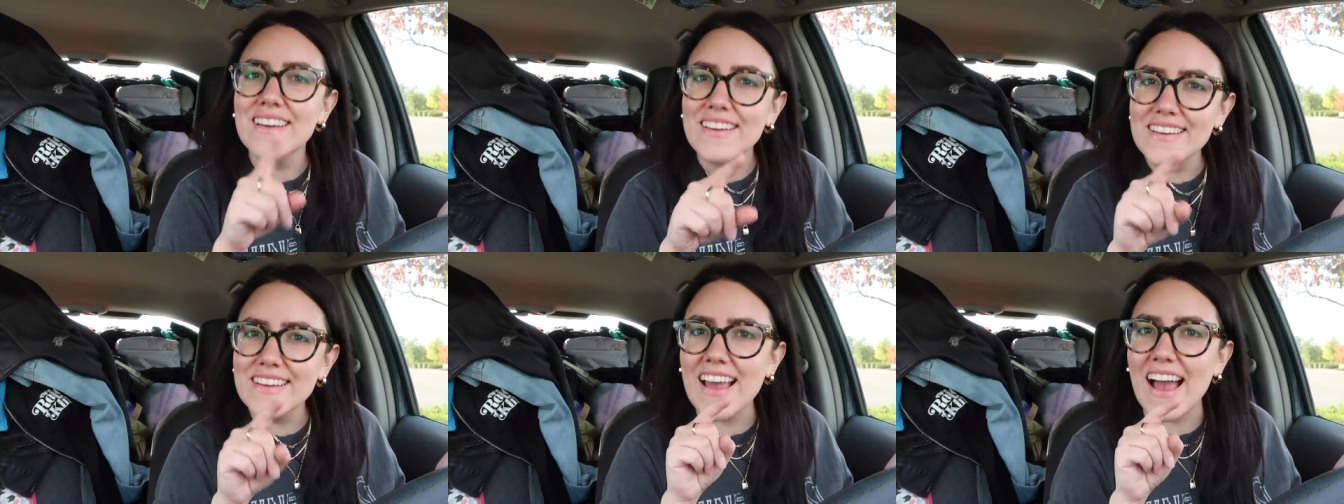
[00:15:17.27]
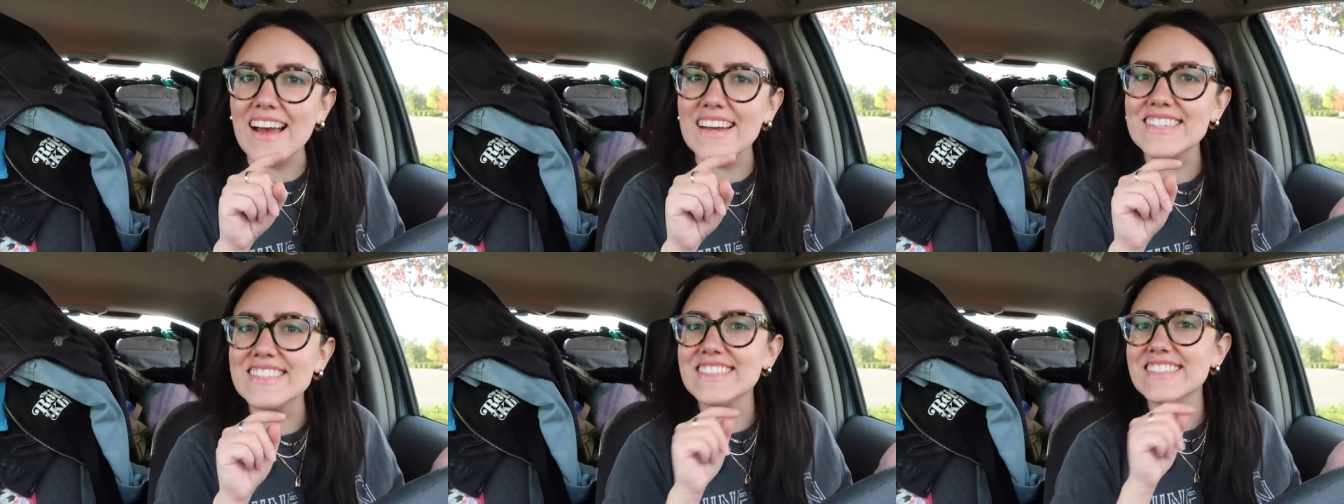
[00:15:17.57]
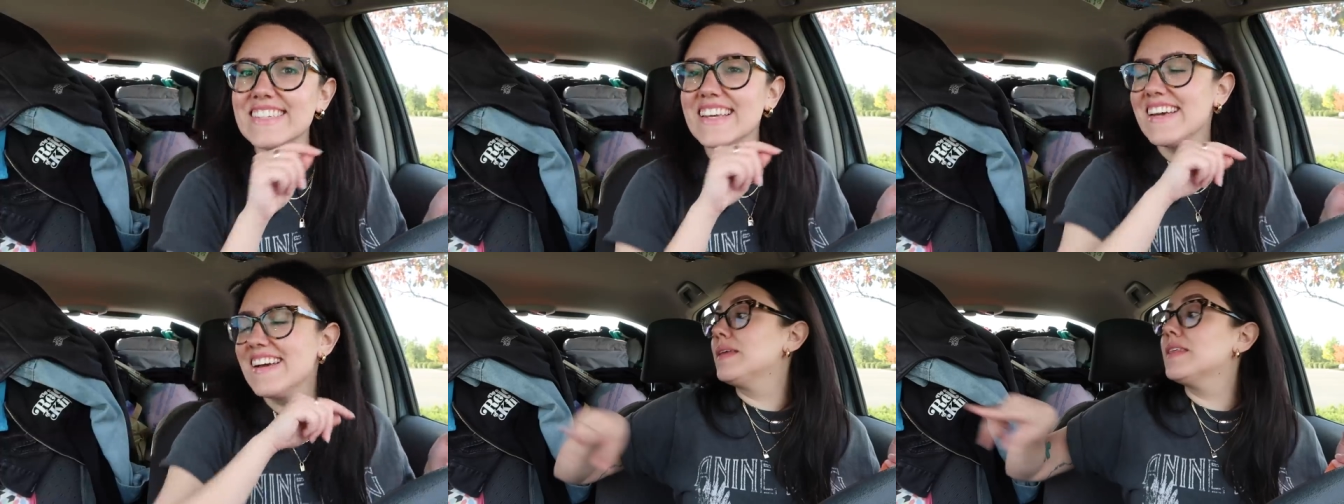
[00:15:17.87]

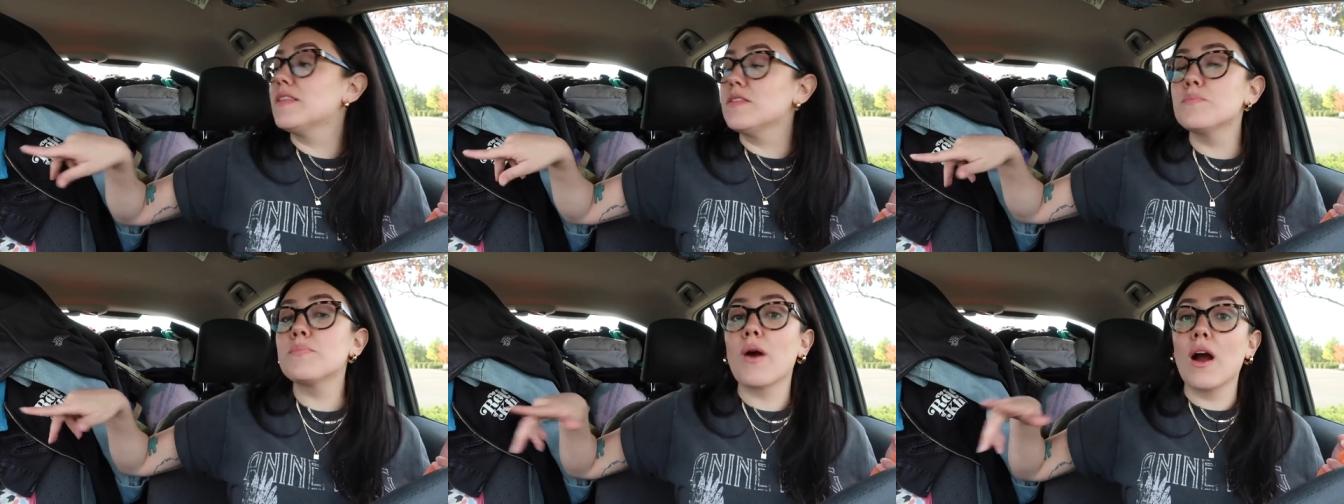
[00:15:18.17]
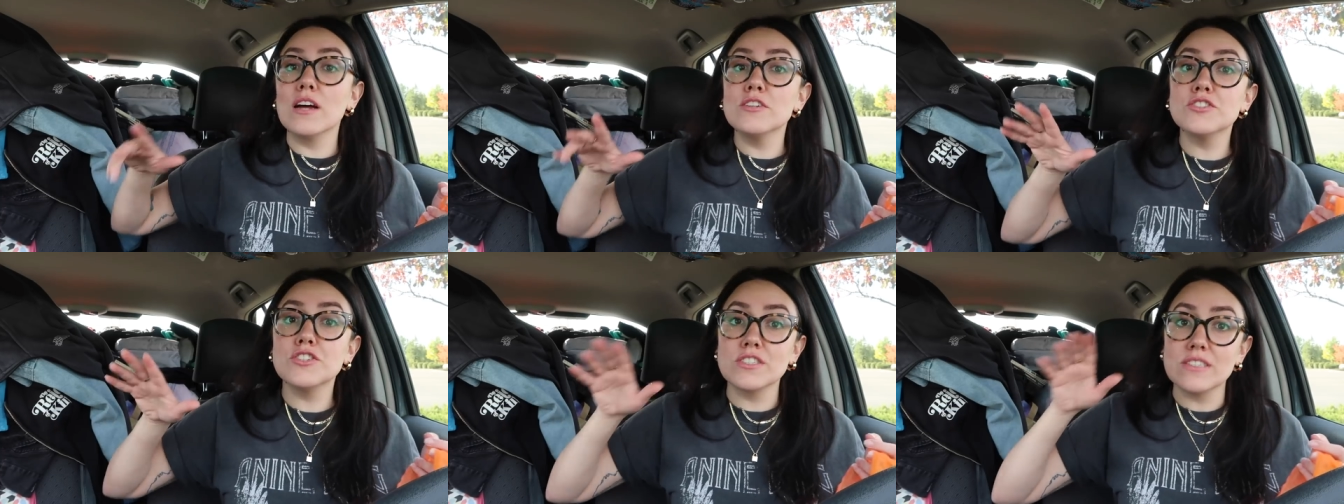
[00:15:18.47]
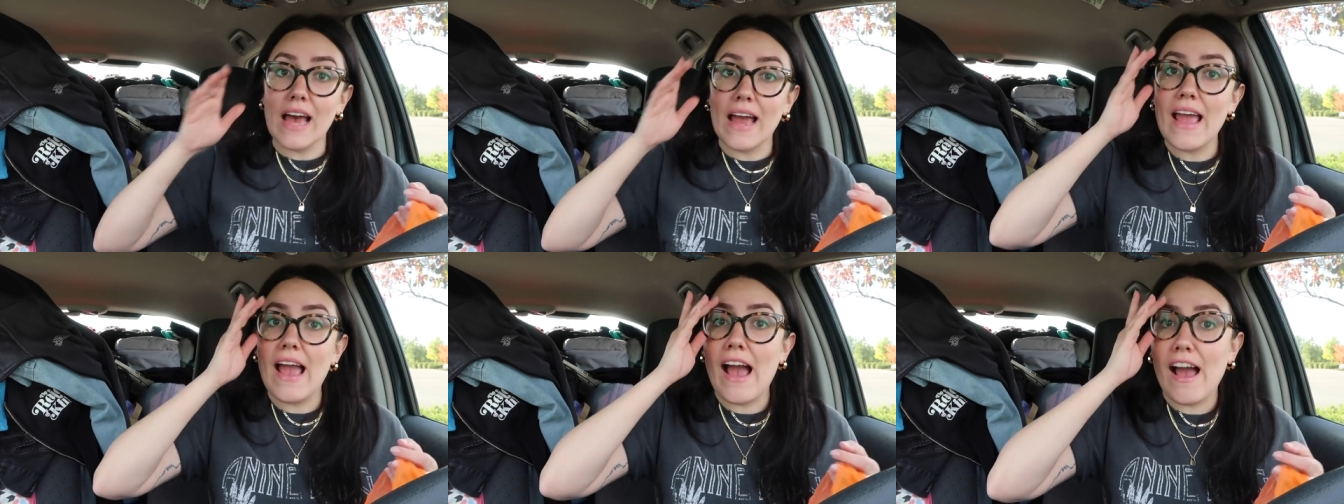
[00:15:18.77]
Yes. And then the bronzers
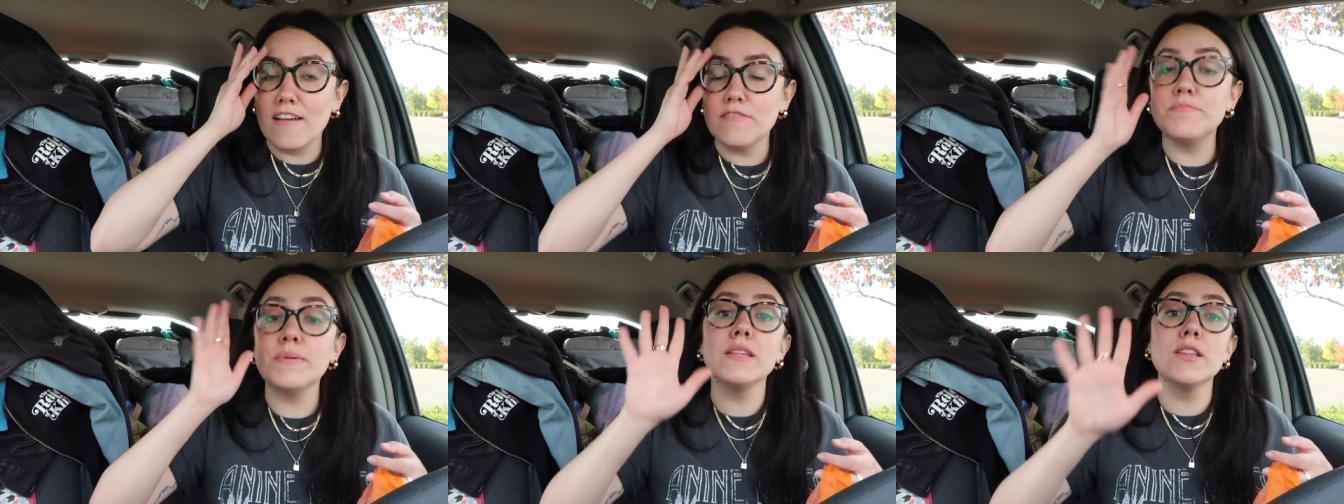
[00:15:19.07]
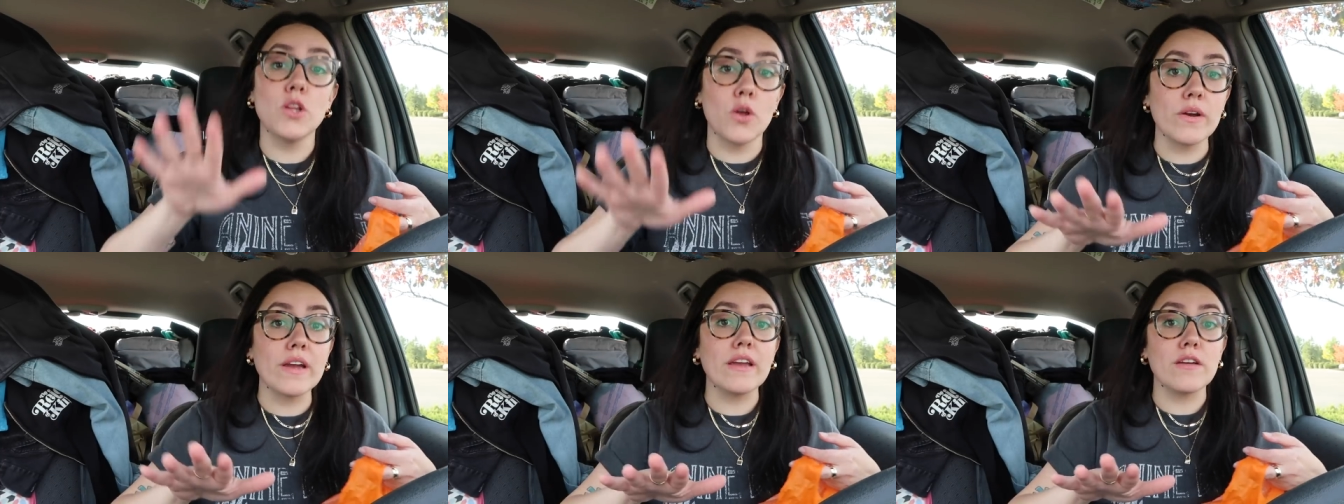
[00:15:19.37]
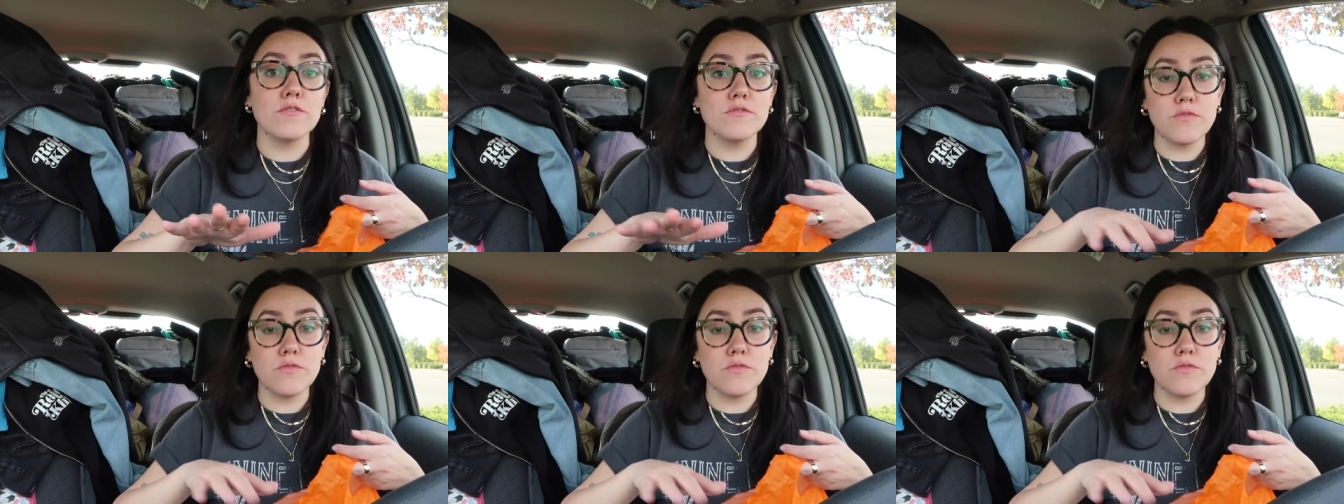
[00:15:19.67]
I have been looking